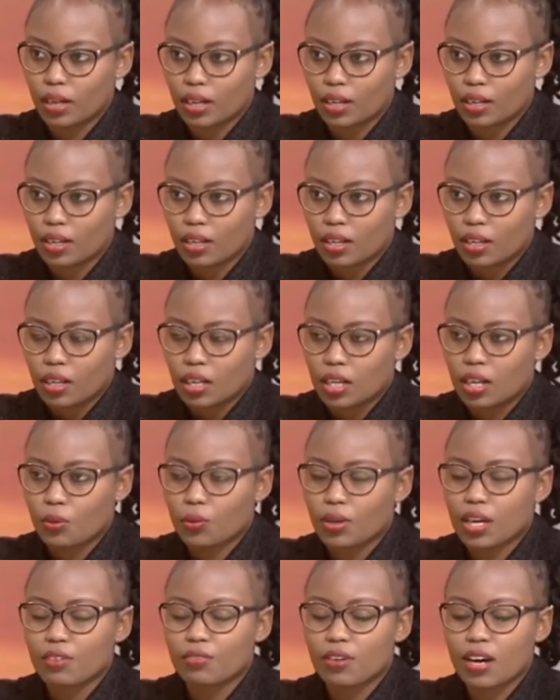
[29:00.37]
All right. Yeah.
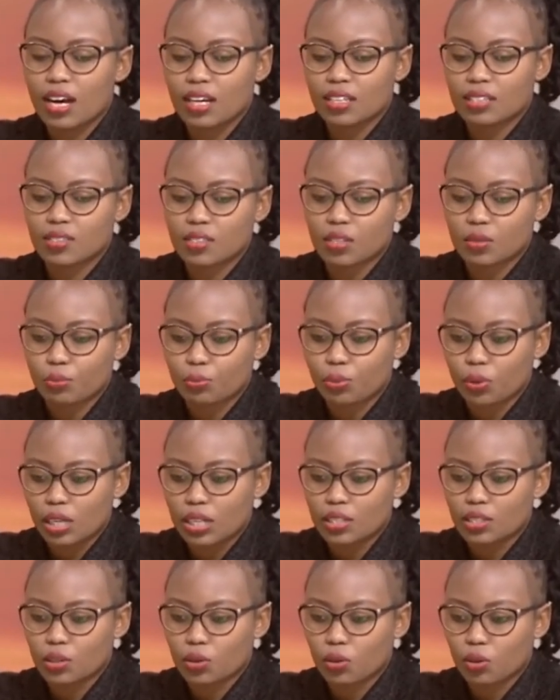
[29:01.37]
Now, we have had some
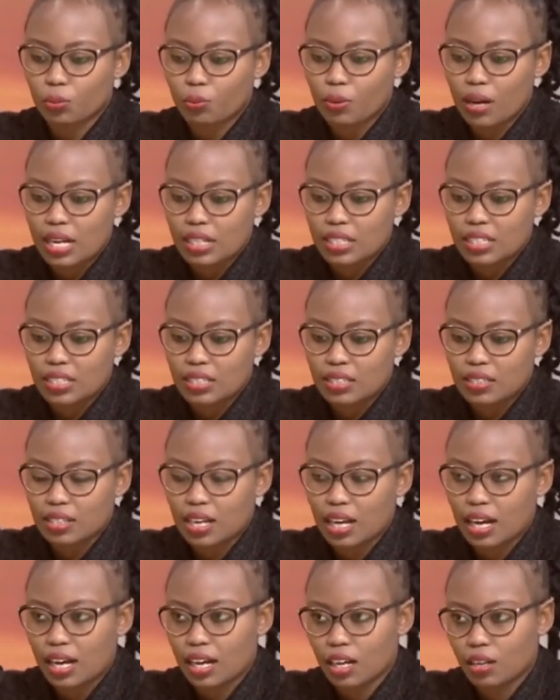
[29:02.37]
political
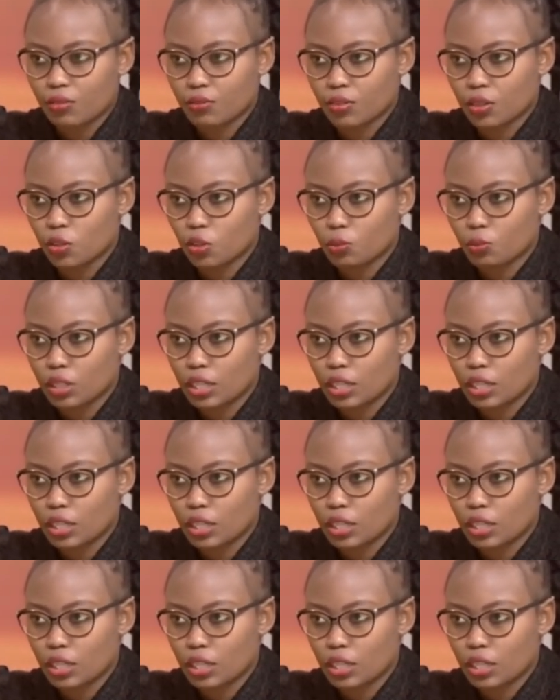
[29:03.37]
parties halve the